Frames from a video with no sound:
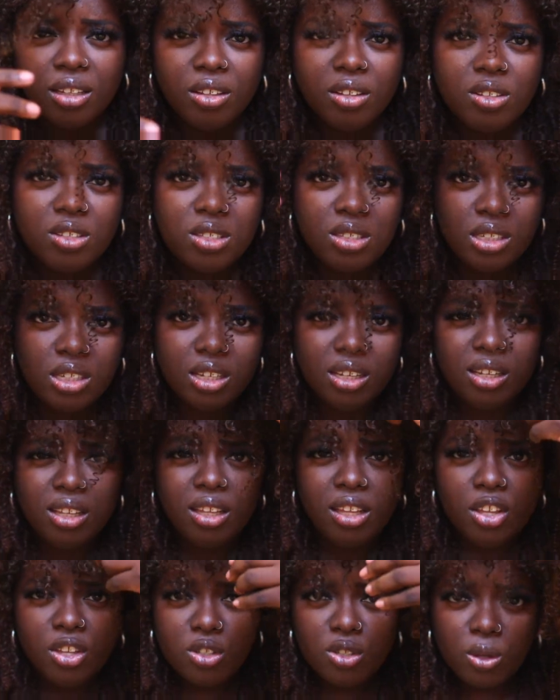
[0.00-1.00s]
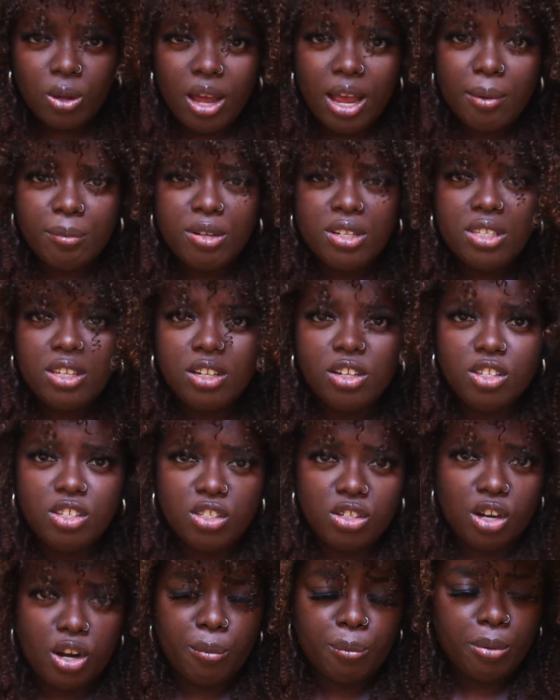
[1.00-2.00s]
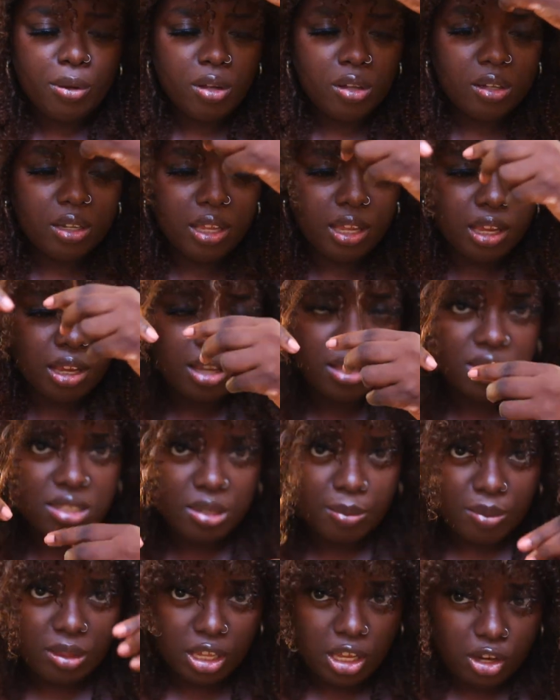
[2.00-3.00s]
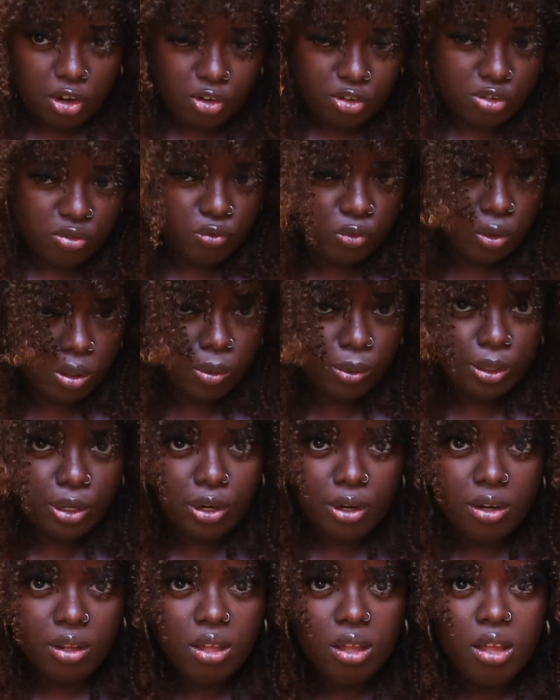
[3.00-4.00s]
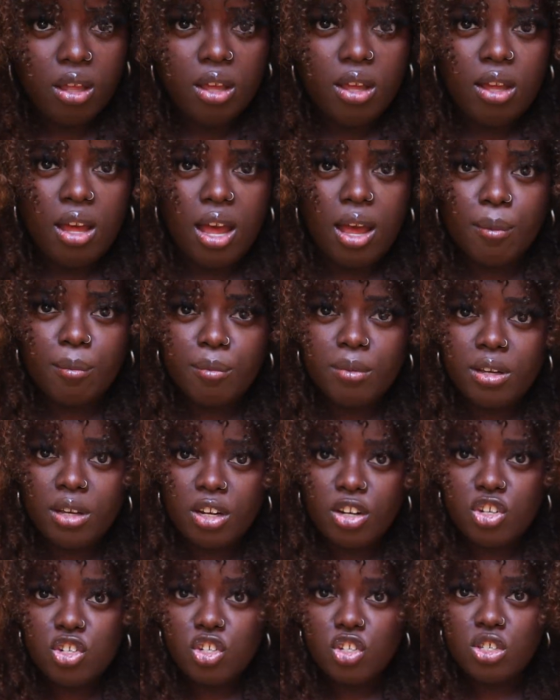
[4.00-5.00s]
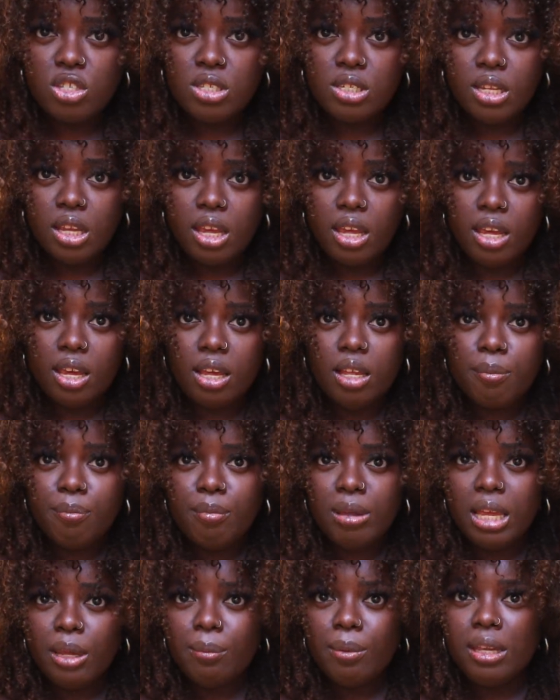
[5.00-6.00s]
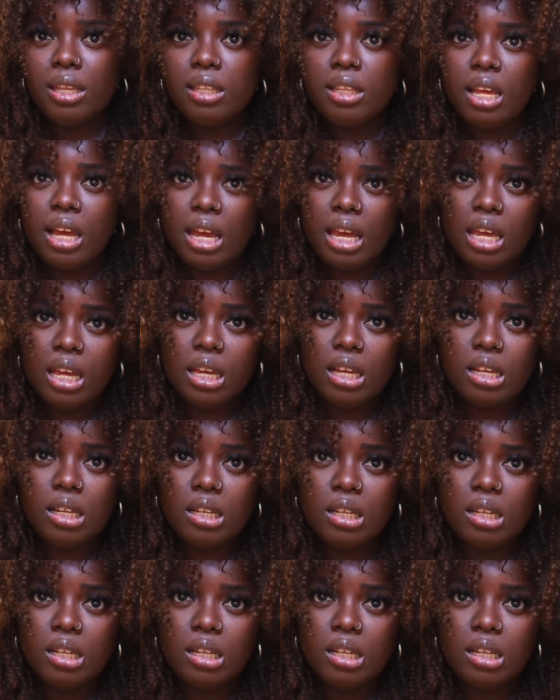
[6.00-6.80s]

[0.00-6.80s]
You see? So I'm just gonna start pulling some of the hairs forward. I'm gonna just take maybe like,